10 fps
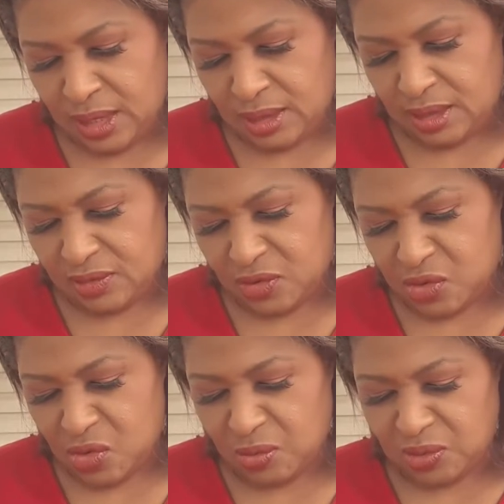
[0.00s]
It says for
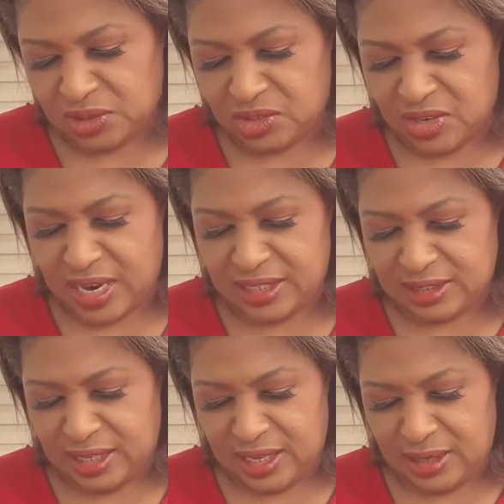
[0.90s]
normal to dry
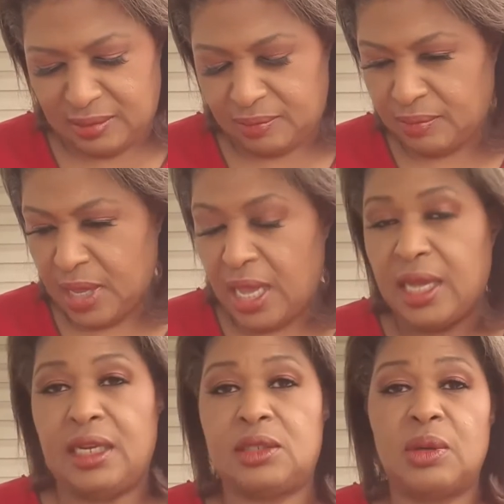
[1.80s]
skin.
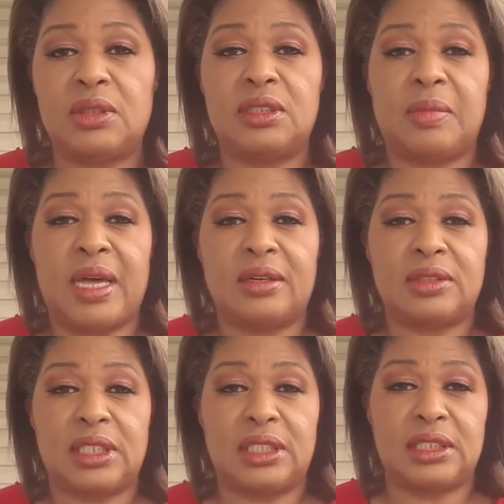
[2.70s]
And each one of these bottles
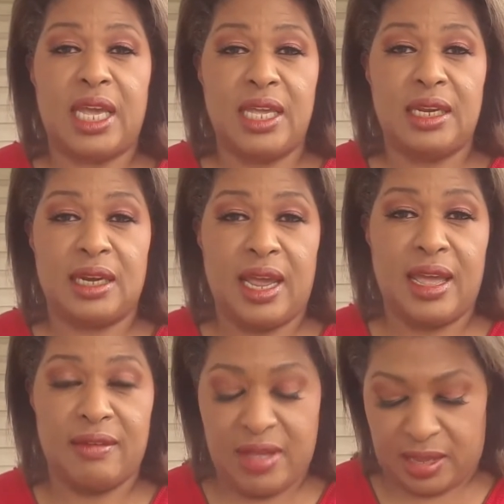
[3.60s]
is
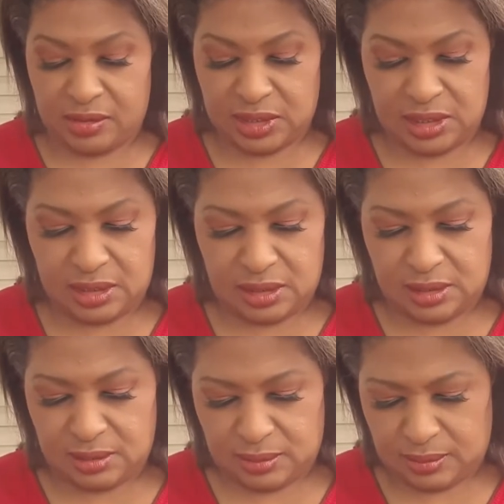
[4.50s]
8.5 ounces.
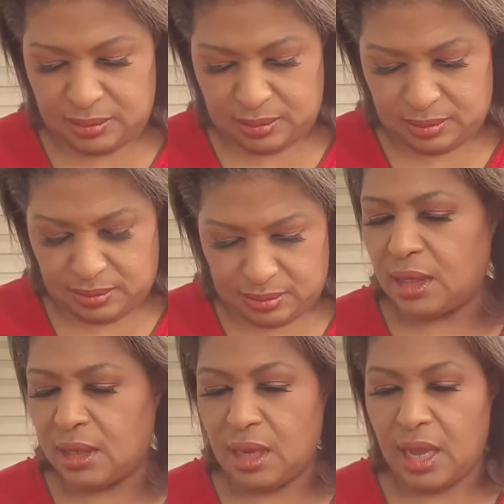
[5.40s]

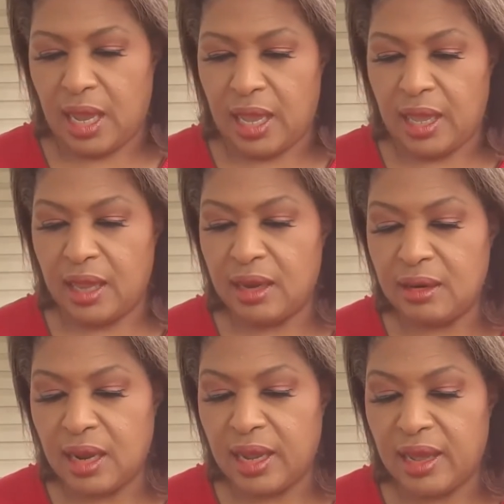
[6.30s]

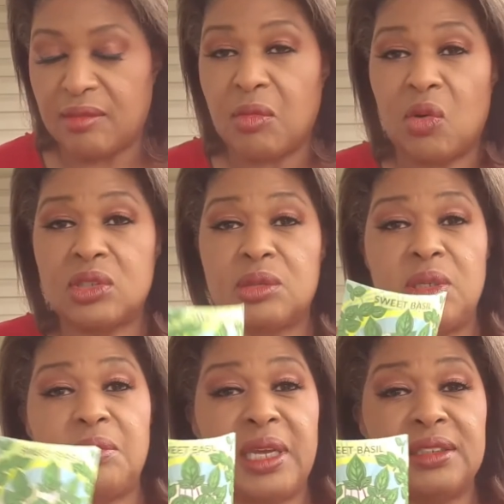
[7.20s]
And I have more
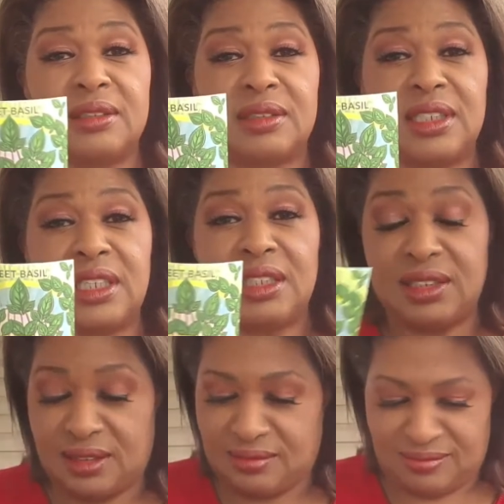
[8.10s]
sweet basil seeds.